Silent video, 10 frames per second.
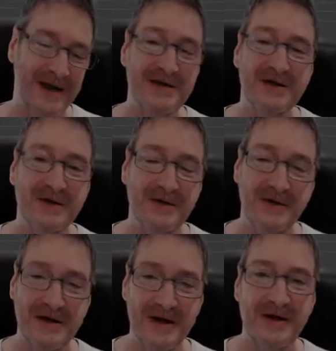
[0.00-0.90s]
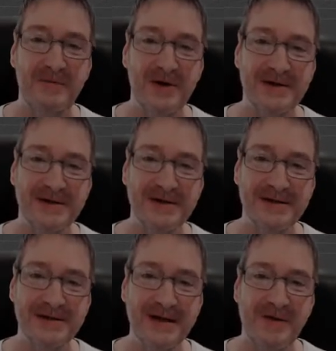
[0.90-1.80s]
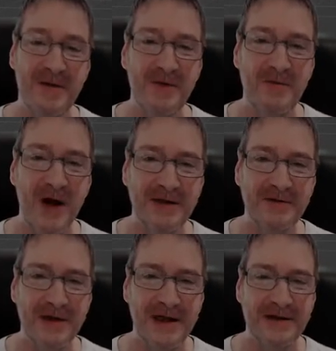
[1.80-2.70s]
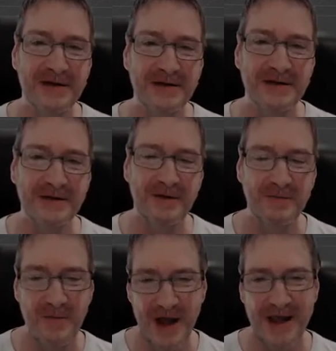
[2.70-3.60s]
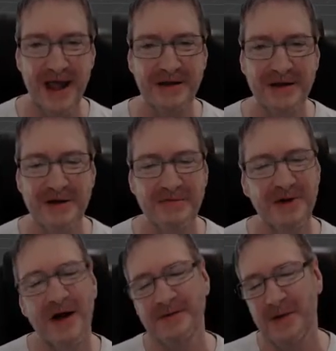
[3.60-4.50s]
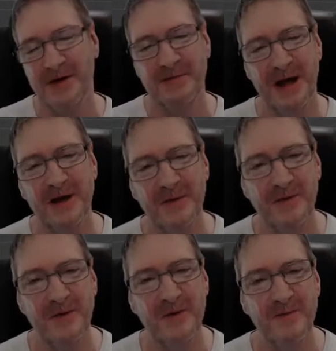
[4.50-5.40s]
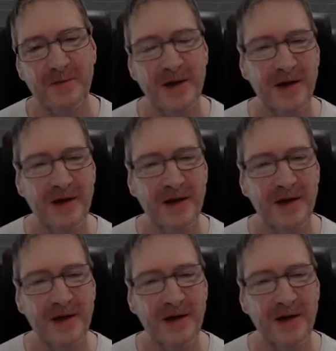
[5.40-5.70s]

They do. They do love boxes. I remember my little kitten, or my cat, you know, I've spoken about her before.